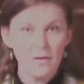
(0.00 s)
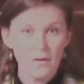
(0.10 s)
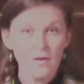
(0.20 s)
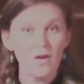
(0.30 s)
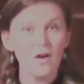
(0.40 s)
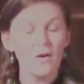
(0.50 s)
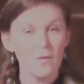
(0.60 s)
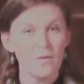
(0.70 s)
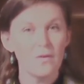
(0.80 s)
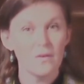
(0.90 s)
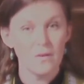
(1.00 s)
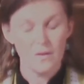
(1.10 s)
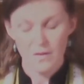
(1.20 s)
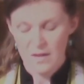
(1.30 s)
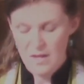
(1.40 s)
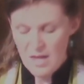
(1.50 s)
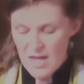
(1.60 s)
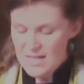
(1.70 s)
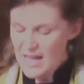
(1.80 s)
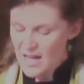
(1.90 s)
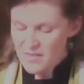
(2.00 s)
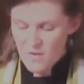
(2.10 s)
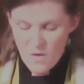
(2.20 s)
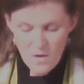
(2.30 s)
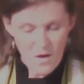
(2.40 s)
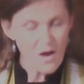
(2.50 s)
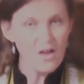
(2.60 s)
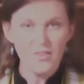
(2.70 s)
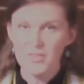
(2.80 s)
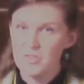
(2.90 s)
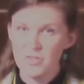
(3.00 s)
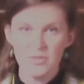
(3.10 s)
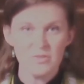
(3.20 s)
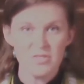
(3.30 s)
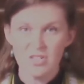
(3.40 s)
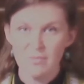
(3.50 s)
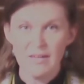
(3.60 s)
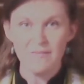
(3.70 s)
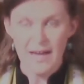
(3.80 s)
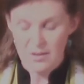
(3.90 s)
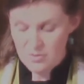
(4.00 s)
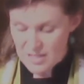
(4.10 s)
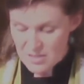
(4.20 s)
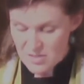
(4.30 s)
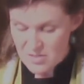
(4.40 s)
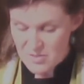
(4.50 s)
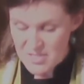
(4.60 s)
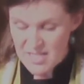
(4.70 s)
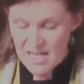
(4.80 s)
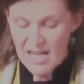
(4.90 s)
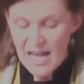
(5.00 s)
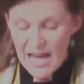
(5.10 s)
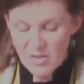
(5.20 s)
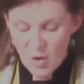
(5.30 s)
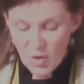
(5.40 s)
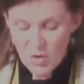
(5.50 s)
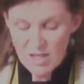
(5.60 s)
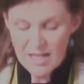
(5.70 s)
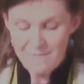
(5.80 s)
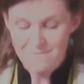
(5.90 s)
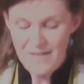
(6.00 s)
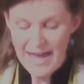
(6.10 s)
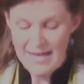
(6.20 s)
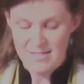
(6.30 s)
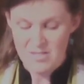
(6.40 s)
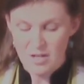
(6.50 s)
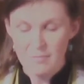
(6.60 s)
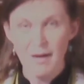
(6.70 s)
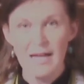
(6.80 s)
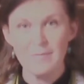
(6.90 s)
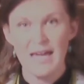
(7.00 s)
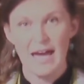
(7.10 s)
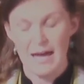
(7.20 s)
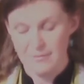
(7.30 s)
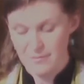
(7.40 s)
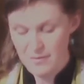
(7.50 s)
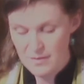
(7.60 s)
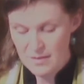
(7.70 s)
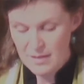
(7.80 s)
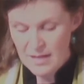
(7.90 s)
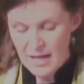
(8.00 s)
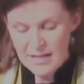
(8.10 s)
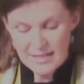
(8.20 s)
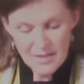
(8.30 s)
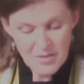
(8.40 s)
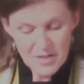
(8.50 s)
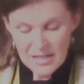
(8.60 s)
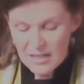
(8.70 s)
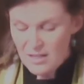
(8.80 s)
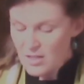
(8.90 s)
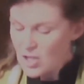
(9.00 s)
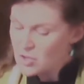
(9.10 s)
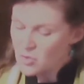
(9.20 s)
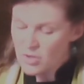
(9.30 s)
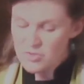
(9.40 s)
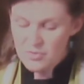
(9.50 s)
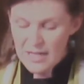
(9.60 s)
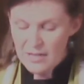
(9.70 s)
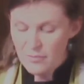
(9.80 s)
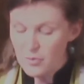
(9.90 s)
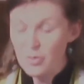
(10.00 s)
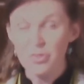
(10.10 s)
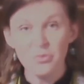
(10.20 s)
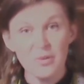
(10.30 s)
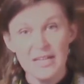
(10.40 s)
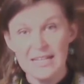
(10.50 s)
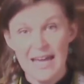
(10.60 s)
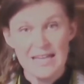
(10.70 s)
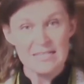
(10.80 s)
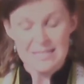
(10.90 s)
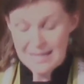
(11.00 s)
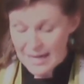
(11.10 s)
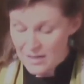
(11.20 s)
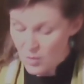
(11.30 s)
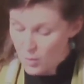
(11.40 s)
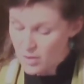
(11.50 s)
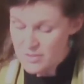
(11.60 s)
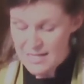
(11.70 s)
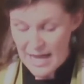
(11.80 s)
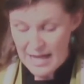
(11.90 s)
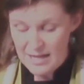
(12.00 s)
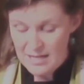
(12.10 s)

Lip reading: "Go, gather all the Jews to be found in Susa and hold a fast on my behalf, and neither eat nor drink for 3 days, night or day.